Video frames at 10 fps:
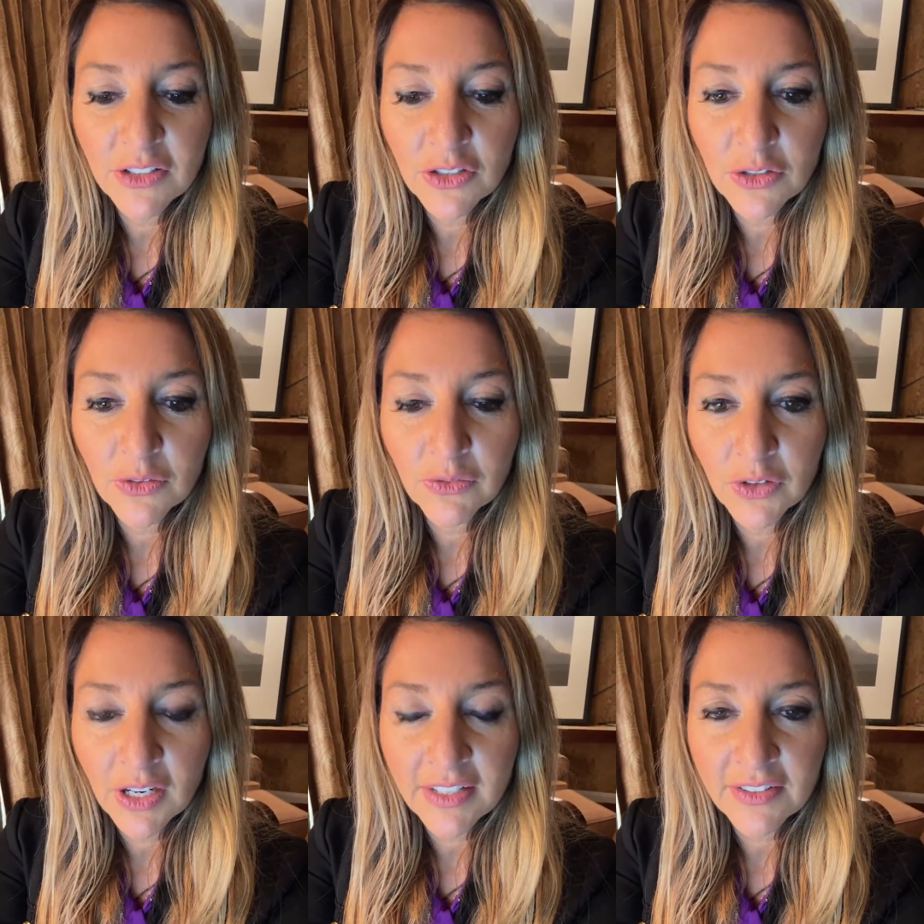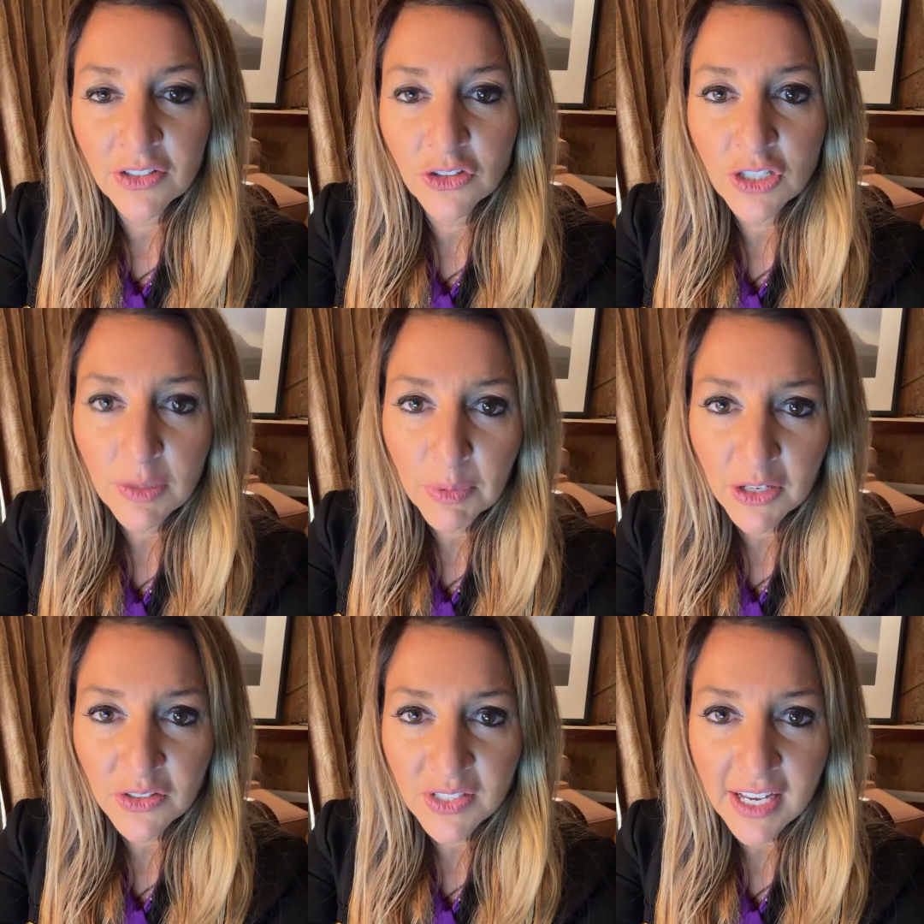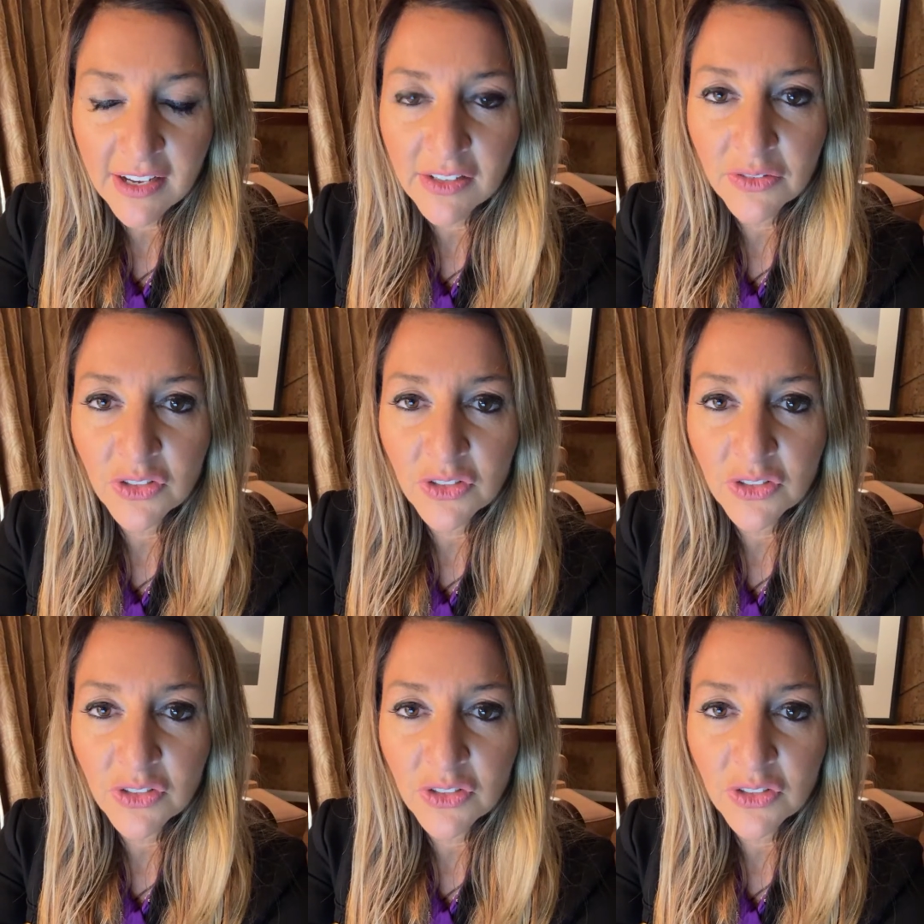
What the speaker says: to for us to chip ourselves,